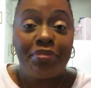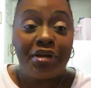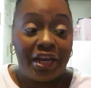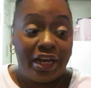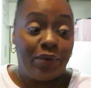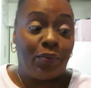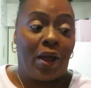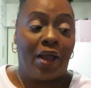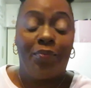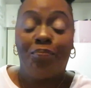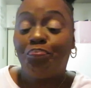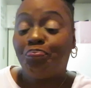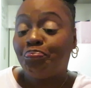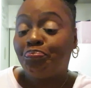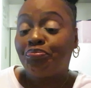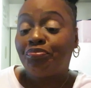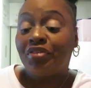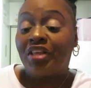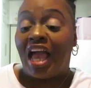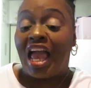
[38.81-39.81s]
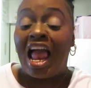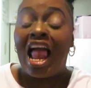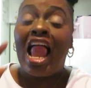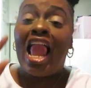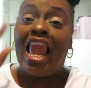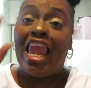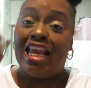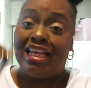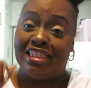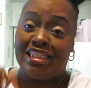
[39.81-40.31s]
But anyway,
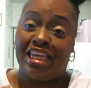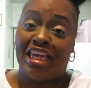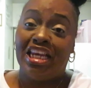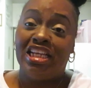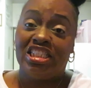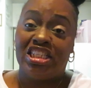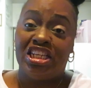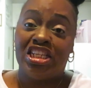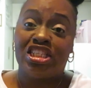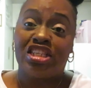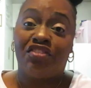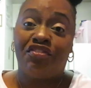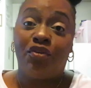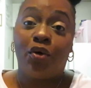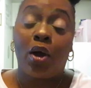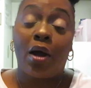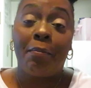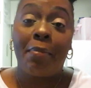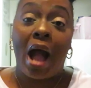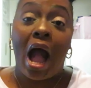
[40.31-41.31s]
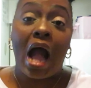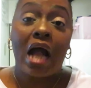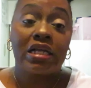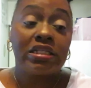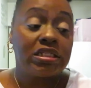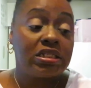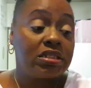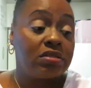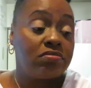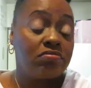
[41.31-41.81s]
let's get into the Sephora
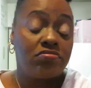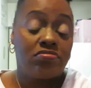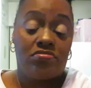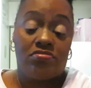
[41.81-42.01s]
box.